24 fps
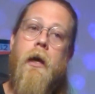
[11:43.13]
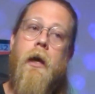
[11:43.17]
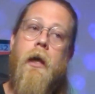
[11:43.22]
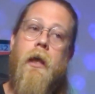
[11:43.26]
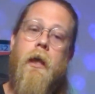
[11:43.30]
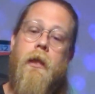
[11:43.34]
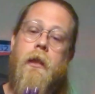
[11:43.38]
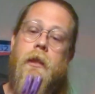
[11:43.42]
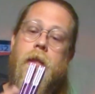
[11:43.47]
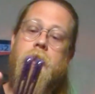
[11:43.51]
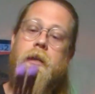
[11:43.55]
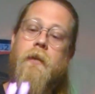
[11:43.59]

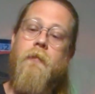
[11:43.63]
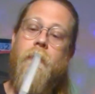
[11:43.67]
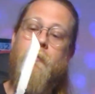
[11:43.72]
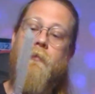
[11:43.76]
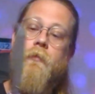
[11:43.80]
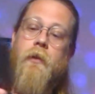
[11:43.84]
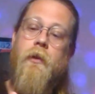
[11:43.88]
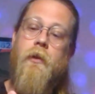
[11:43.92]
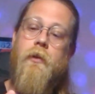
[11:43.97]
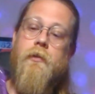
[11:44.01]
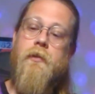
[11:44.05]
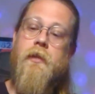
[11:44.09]
in the different
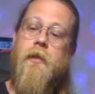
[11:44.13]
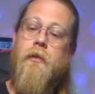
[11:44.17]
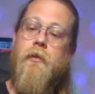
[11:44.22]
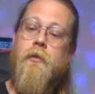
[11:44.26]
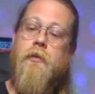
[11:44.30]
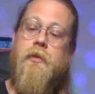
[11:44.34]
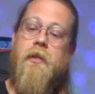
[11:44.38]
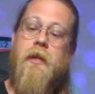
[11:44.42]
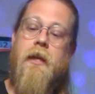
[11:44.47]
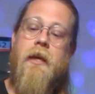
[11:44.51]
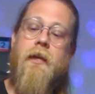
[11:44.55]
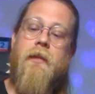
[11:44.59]
videos that you'll
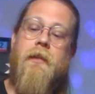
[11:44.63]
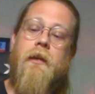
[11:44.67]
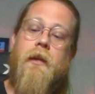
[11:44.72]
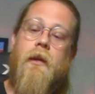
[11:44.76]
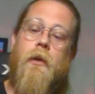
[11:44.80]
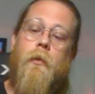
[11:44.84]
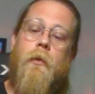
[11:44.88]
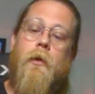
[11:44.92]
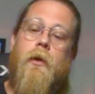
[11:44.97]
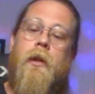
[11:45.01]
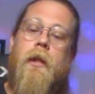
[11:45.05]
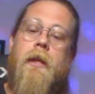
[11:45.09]
see out
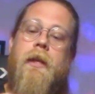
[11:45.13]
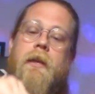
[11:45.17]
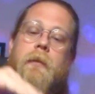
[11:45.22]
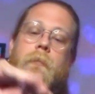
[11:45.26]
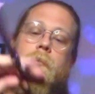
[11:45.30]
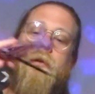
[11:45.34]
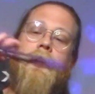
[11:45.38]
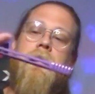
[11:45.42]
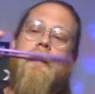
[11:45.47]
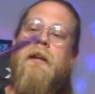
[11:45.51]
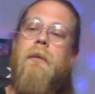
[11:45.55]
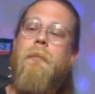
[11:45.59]
there will like
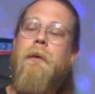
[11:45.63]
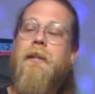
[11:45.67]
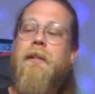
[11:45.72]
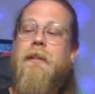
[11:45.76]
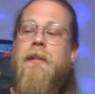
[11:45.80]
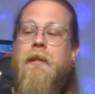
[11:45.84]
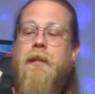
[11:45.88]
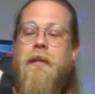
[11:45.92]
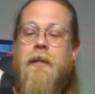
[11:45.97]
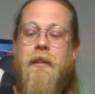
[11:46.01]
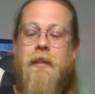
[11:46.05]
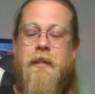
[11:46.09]
complain about
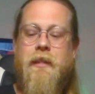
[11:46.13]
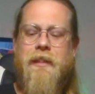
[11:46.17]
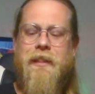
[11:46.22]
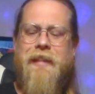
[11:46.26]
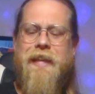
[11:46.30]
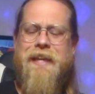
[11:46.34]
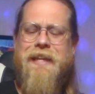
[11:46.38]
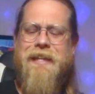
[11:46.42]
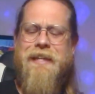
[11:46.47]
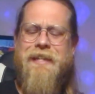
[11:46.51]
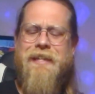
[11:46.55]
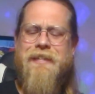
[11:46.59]
the
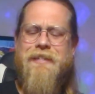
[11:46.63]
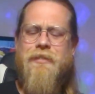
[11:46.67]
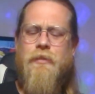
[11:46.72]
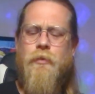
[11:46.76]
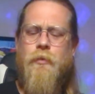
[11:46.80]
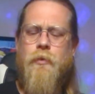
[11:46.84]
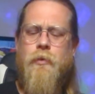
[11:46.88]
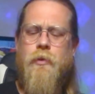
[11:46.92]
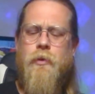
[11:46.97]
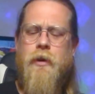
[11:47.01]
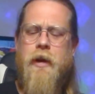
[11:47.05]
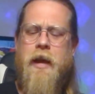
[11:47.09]
lightness
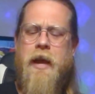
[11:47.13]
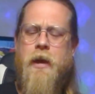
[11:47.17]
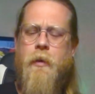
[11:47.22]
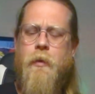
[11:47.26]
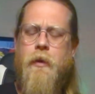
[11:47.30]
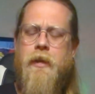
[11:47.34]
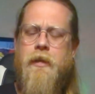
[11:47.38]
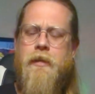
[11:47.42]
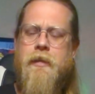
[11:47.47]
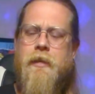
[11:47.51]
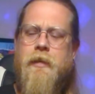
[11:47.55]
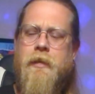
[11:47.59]
or how
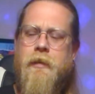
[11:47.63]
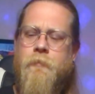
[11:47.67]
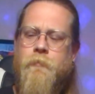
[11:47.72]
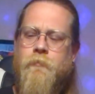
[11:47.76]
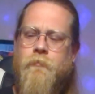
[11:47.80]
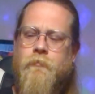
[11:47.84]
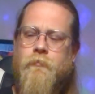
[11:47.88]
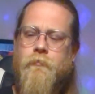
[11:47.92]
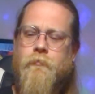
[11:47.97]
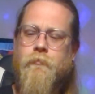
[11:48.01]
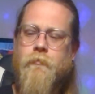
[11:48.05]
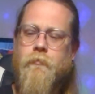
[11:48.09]
it
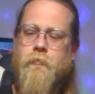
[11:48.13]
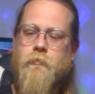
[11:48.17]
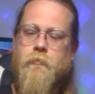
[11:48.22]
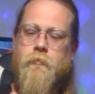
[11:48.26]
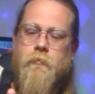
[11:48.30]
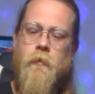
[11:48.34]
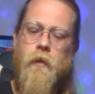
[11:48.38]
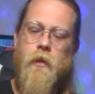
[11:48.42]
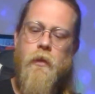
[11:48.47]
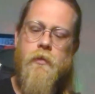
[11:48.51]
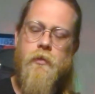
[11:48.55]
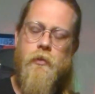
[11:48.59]

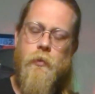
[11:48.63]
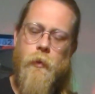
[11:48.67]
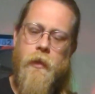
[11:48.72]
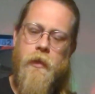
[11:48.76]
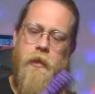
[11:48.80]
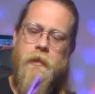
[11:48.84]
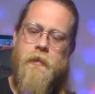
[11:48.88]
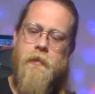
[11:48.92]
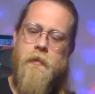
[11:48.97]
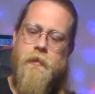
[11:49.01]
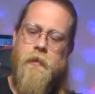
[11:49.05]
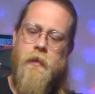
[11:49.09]

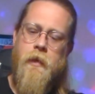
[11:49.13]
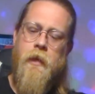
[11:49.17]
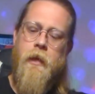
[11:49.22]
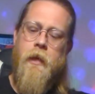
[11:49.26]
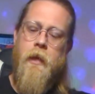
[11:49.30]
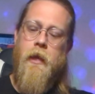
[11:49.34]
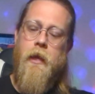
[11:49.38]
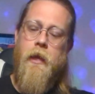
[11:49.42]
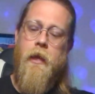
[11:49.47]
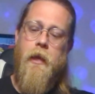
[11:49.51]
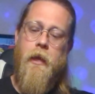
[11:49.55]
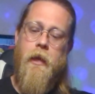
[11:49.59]
swings,
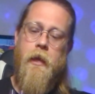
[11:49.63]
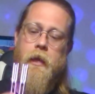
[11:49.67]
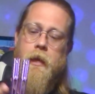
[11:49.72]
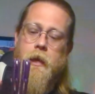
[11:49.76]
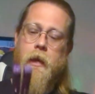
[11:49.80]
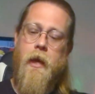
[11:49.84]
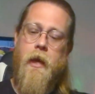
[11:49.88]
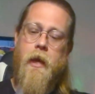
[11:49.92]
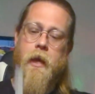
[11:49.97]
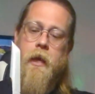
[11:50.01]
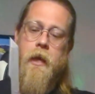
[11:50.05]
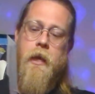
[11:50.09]

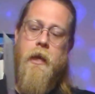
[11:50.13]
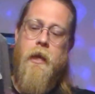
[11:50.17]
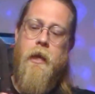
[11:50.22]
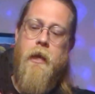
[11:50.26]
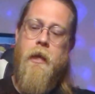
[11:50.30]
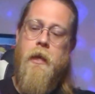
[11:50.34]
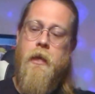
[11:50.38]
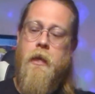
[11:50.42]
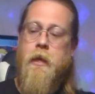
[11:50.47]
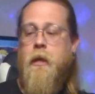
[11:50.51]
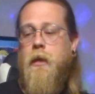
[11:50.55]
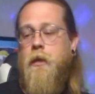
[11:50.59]
and
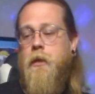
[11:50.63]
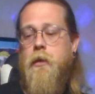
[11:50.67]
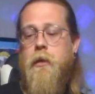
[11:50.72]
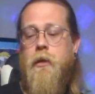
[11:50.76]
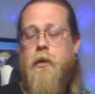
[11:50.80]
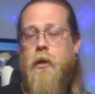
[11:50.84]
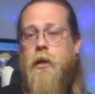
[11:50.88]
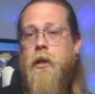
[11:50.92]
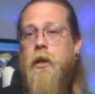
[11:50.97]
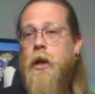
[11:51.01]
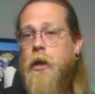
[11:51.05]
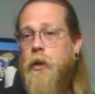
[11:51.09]
I
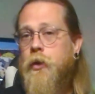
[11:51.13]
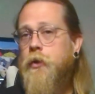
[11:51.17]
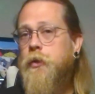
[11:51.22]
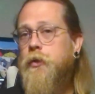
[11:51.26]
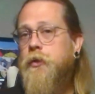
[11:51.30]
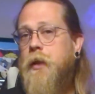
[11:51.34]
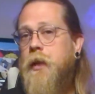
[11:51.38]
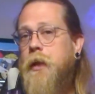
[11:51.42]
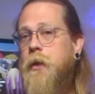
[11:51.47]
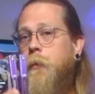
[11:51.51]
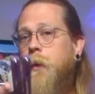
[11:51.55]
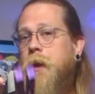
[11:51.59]
can
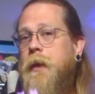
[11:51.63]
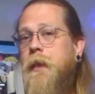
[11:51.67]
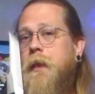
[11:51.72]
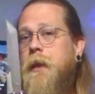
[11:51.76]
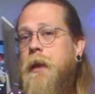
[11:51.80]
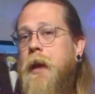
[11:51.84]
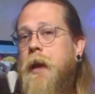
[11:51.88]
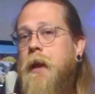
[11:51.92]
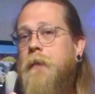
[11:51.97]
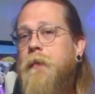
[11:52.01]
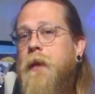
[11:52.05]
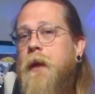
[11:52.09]
understand why
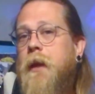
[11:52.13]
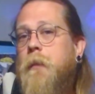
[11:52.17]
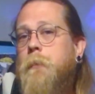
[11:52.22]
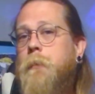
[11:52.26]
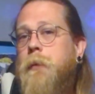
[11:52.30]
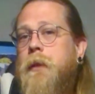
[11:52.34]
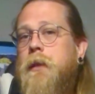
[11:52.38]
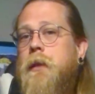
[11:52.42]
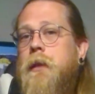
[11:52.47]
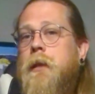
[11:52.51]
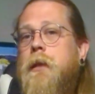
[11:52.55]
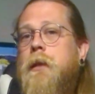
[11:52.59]
they'd have that
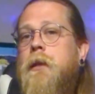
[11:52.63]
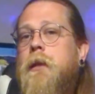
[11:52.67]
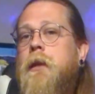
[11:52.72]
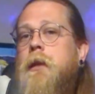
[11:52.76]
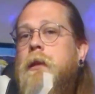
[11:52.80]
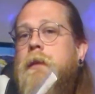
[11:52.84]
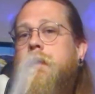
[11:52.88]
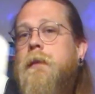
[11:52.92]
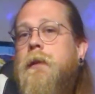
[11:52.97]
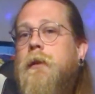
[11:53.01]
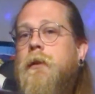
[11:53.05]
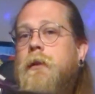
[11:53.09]
opinion,
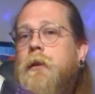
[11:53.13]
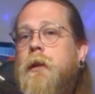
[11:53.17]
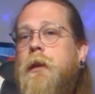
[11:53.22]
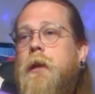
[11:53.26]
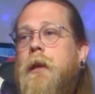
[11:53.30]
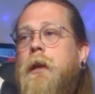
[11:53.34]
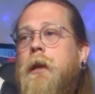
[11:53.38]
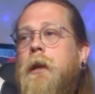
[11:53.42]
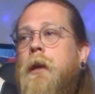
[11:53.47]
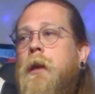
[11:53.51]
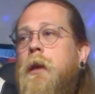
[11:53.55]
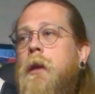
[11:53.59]

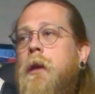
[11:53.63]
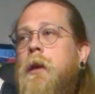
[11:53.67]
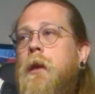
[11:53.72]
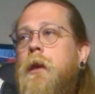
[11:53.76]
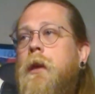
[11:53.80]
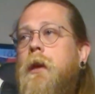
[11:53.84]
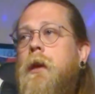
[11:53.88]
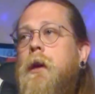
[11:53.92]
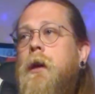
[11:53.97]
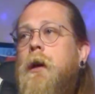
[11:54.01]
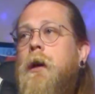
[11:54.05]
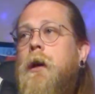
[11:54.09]
considering
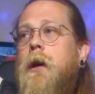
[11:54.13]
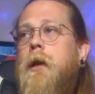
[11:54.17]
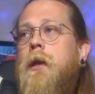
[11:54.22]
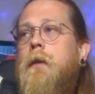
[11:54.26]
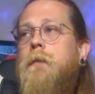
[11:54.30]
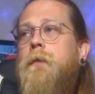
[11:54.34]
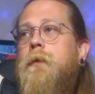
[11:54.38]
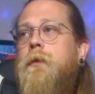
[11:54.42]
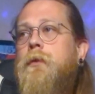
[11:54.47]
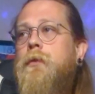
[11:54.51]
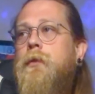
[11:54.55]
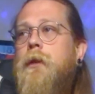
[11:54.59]

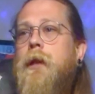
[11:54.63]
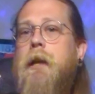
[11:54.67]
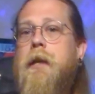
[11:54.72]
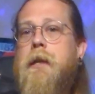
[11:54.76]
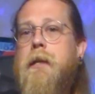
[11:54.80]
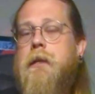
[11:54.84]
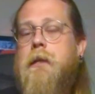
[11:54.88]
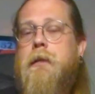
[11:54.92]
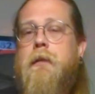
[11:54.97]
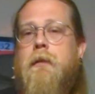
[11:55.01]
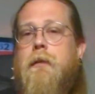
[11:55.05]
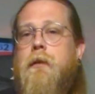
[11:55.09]
if you
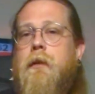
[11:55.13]
like